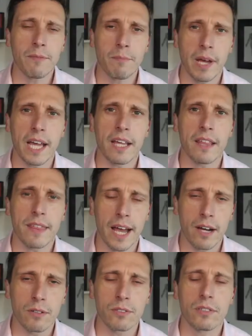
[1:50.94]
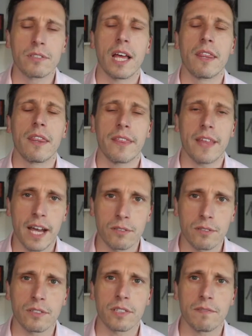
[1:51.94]
pay thousands and
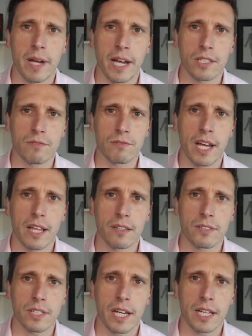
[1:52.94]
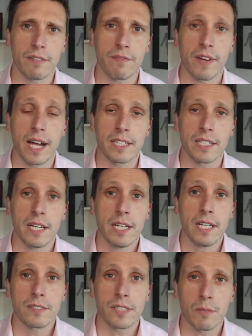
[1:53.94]
thousands of pounds for a health check. In fact,
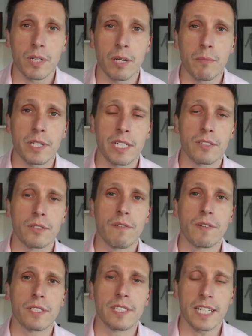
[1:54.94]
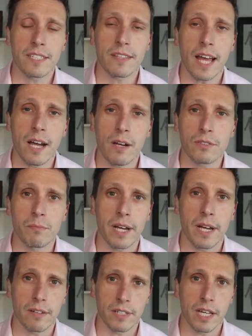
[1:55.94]
some companies offer
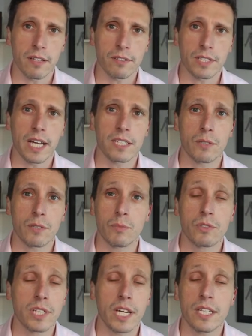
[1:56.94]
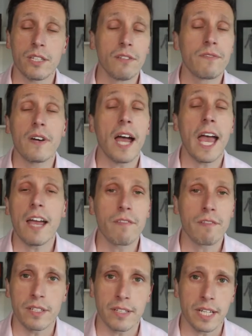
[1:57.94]
£6,000 health checks and will check you for
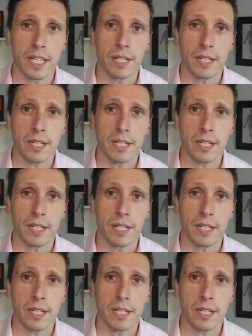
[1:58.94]
everything.